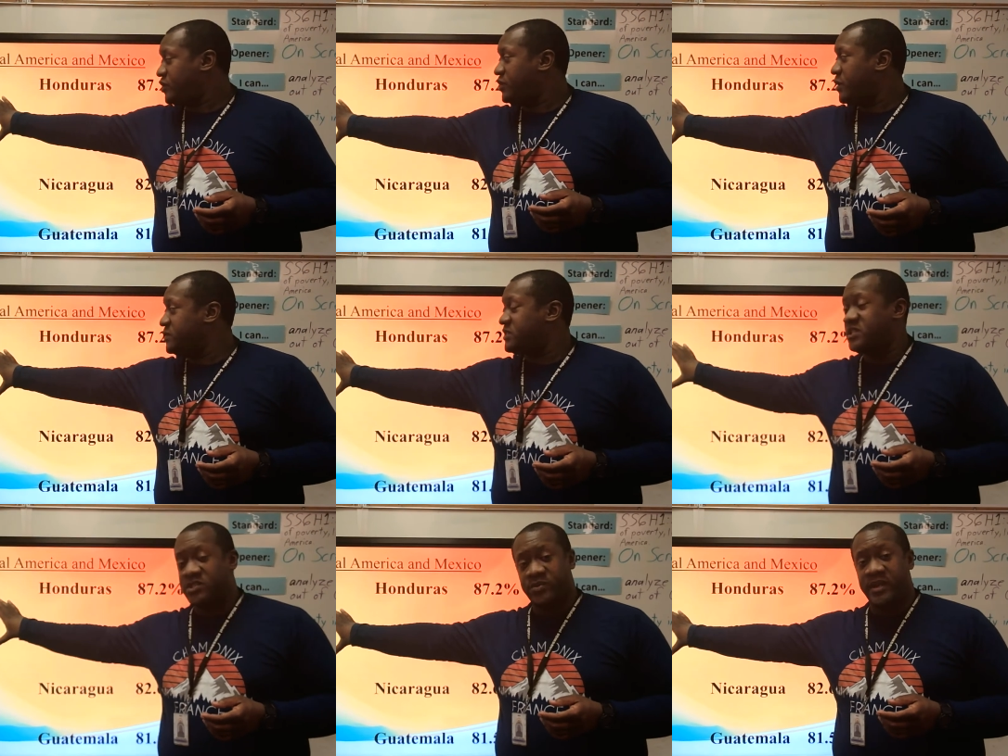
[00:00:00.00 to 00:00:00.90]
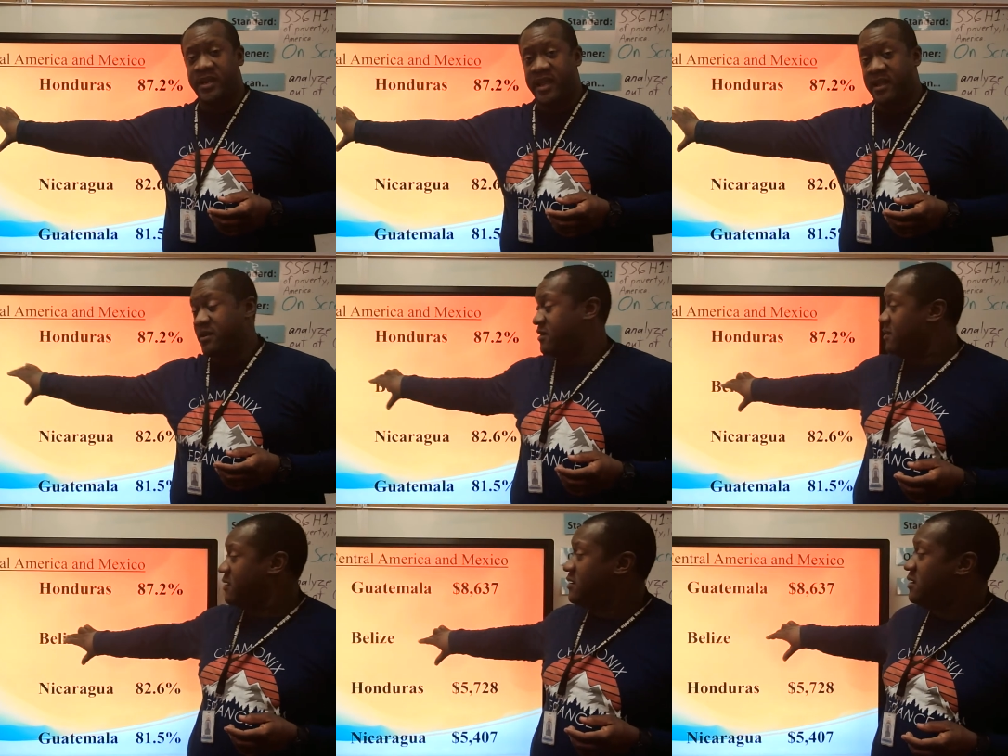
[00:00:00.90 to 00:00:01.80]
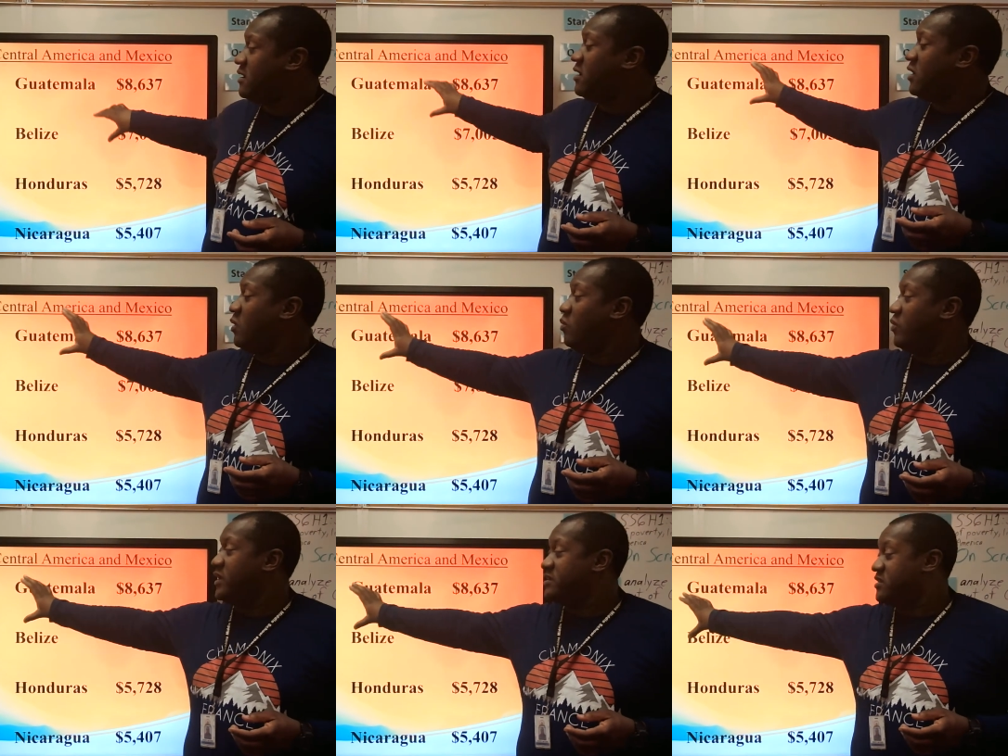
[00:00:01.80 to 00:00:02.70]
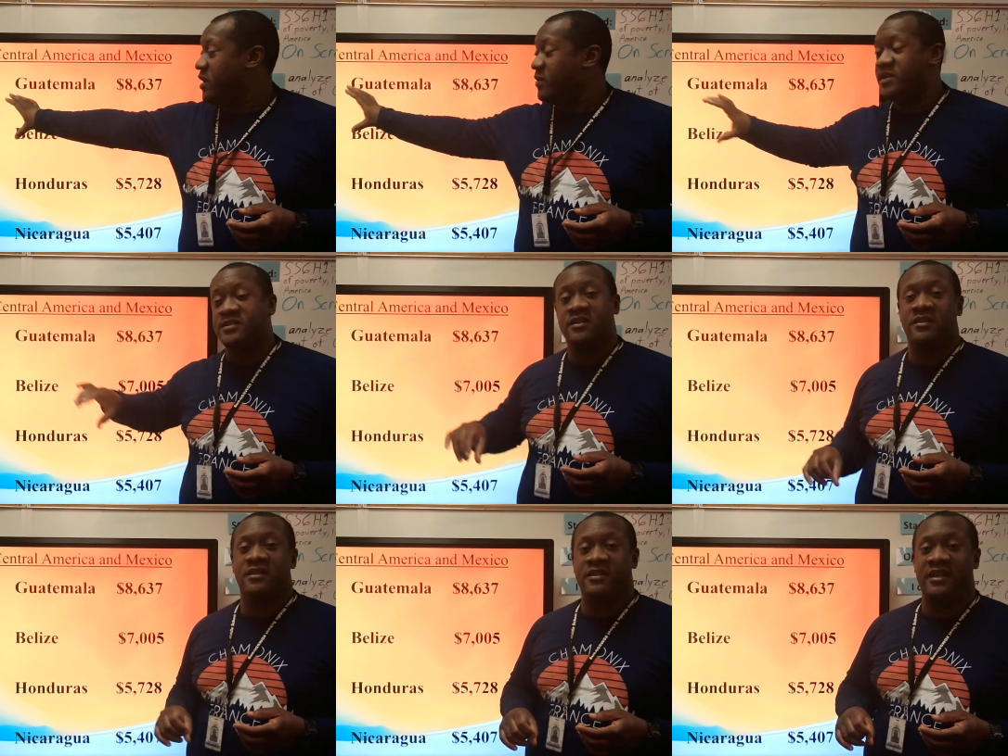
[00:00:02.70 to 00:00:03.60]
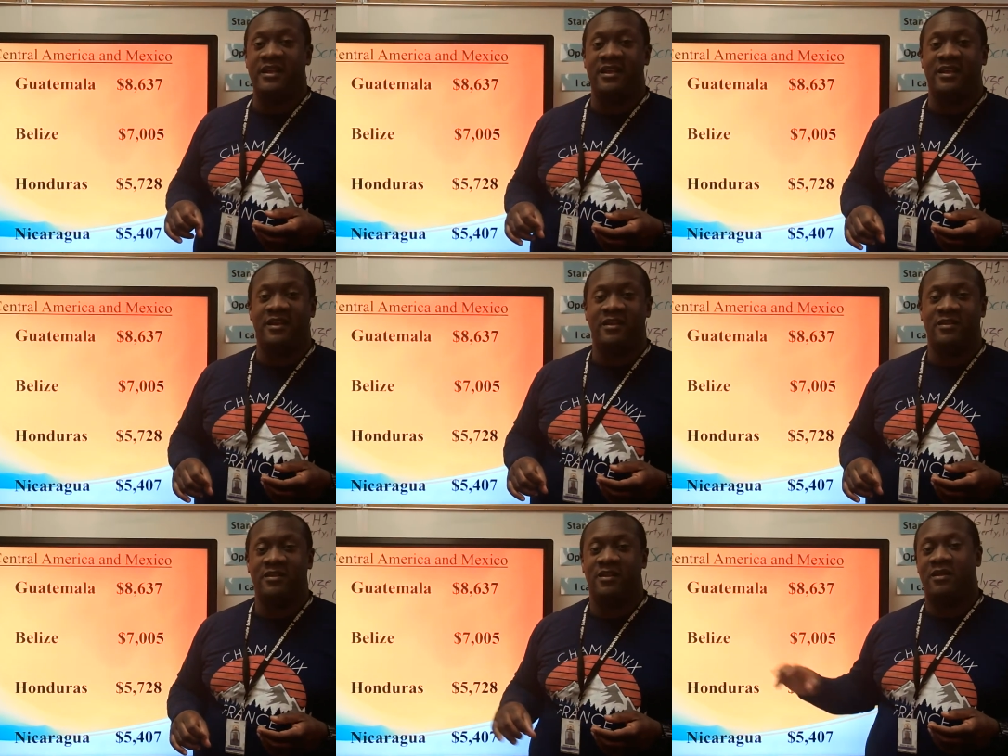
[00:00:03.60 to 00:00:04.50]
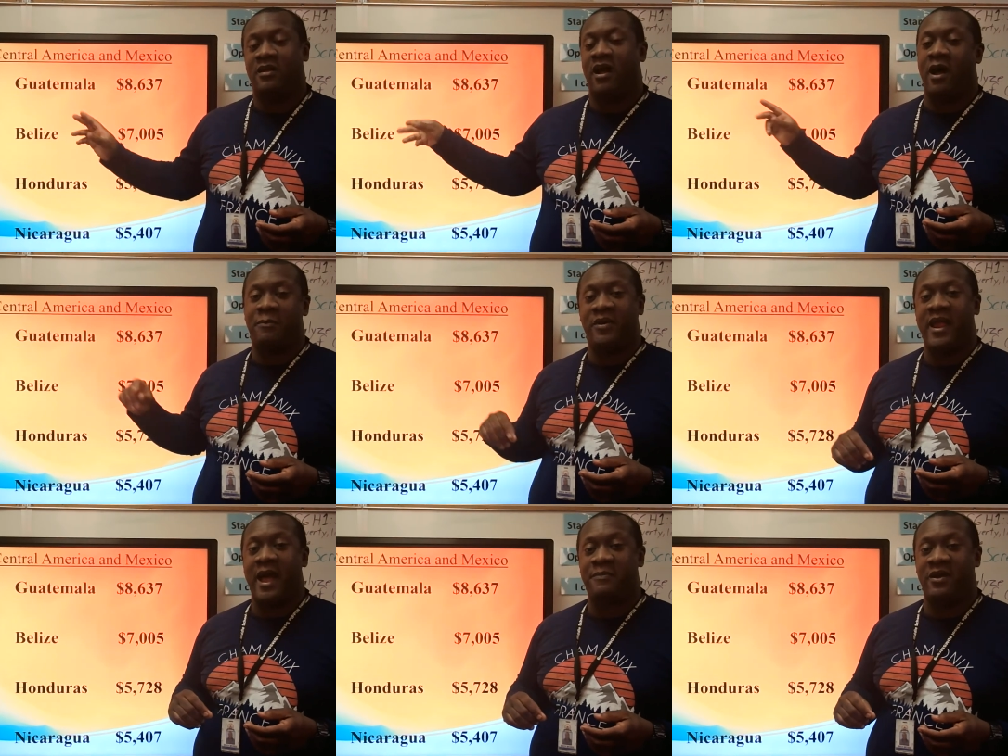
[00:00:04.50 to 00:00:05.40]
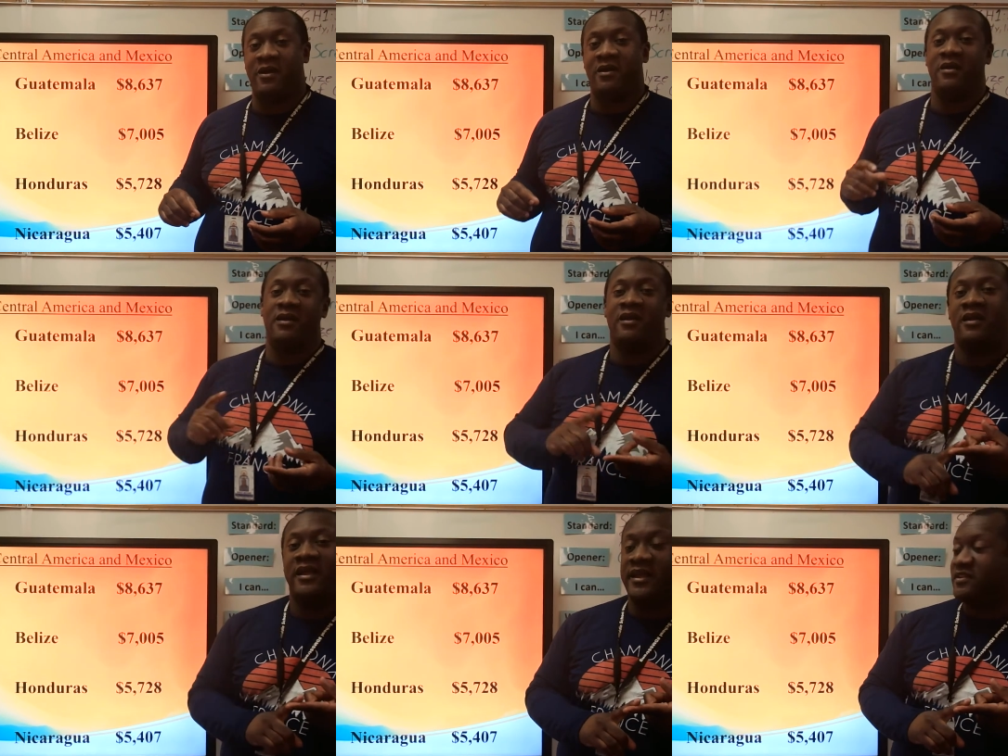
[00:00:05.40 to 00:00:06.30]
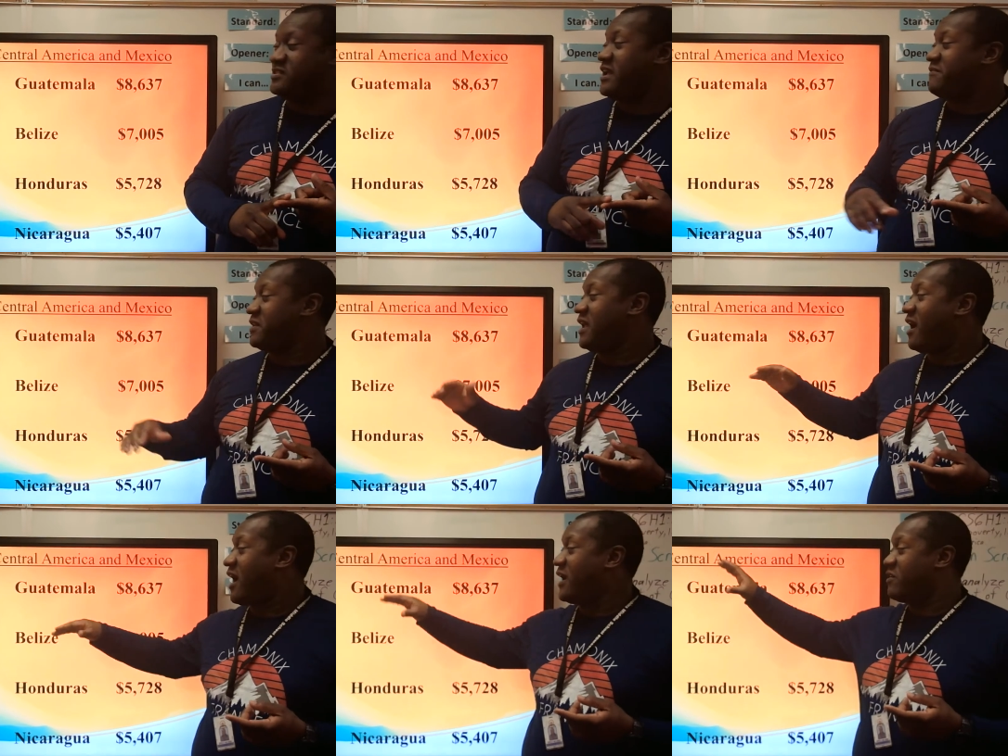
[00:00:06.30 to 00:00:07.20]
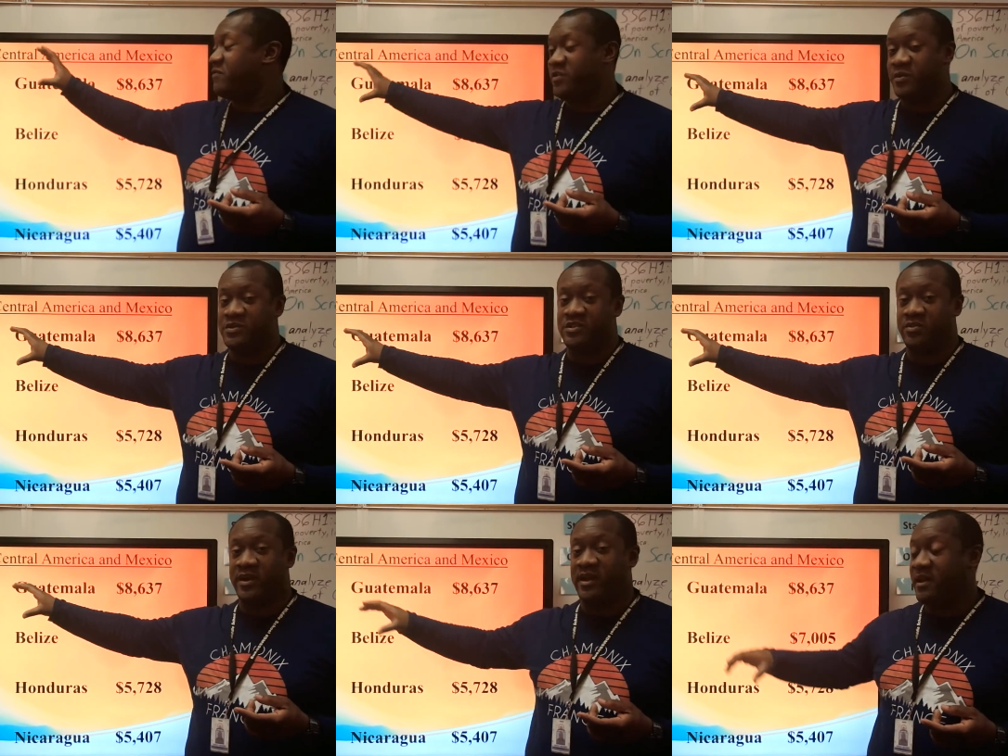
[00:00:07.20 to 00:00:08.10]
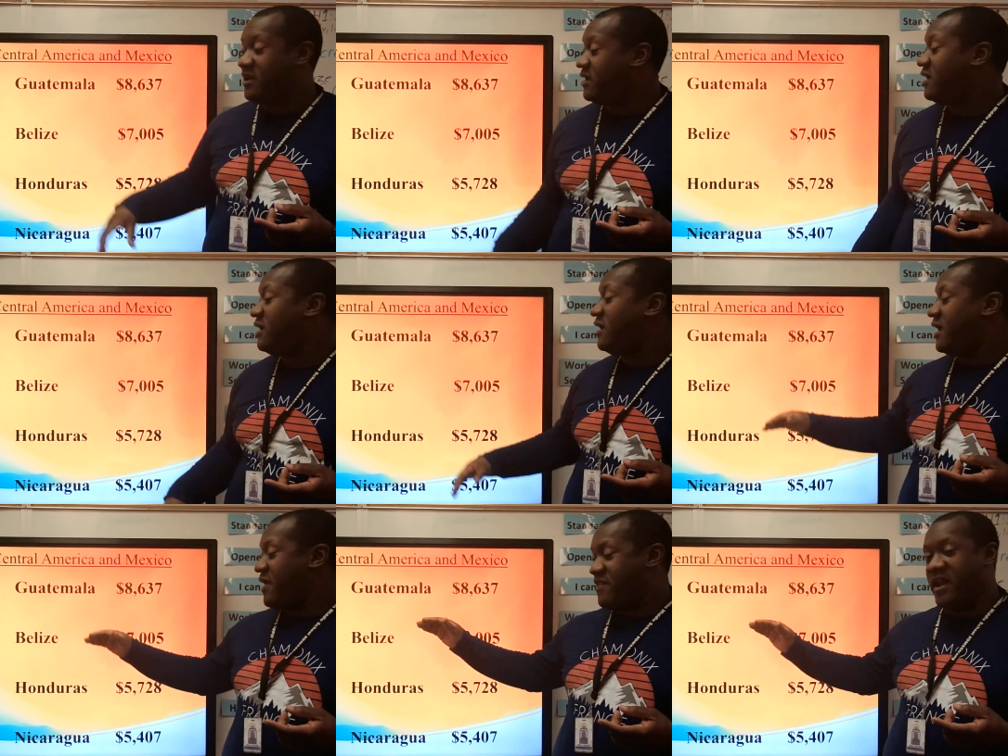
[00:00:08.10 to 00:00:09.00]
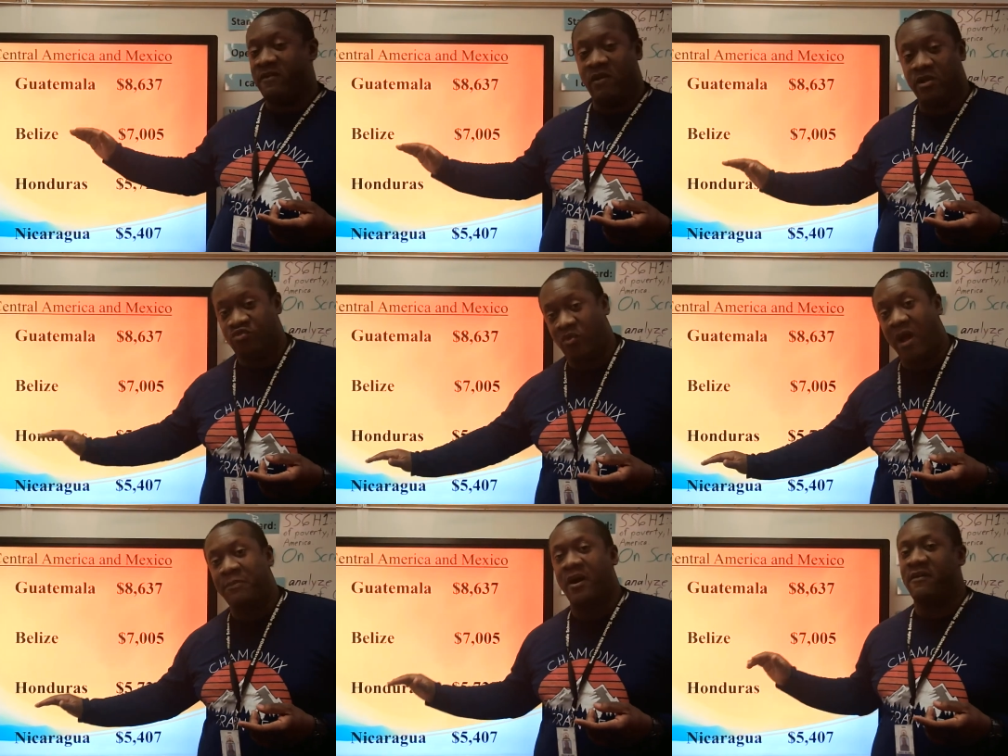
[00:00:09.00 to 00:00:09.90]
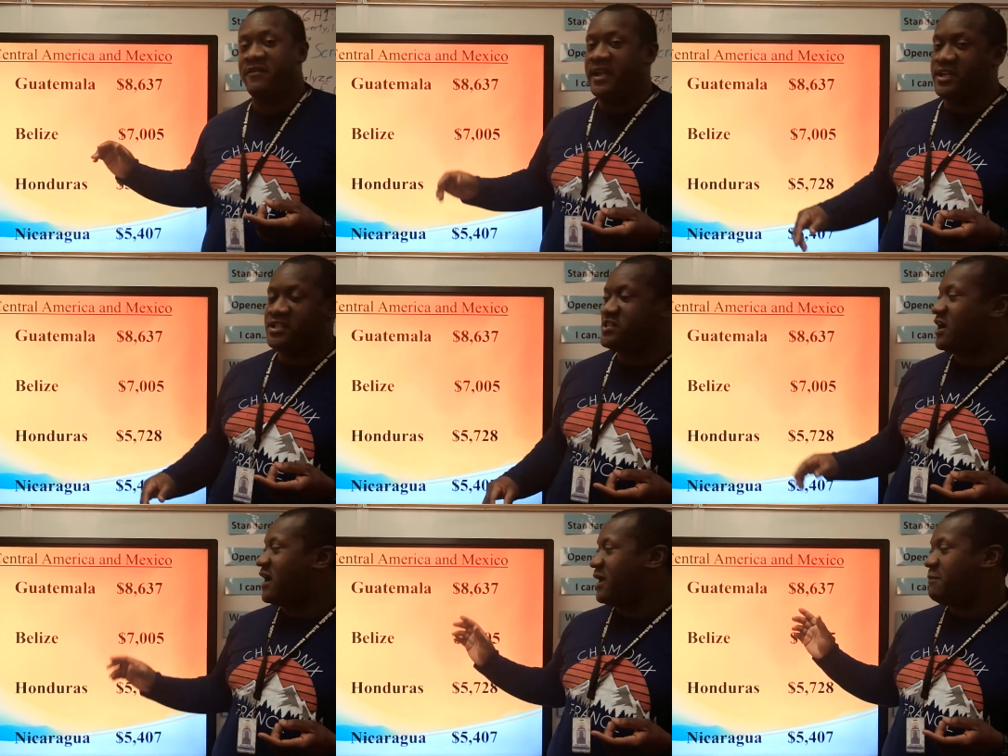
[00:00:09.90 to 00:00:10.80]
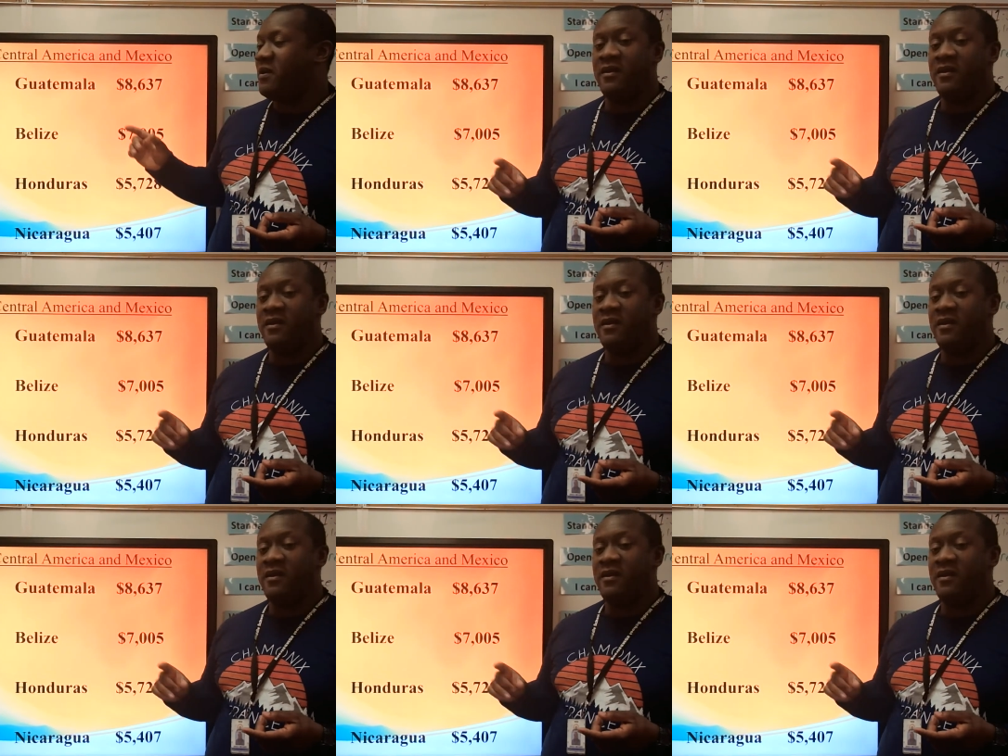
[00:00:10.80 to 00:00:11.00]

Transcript: you notice these three again. We notice the per capita is definitely higher for those three, and then a drop off each time.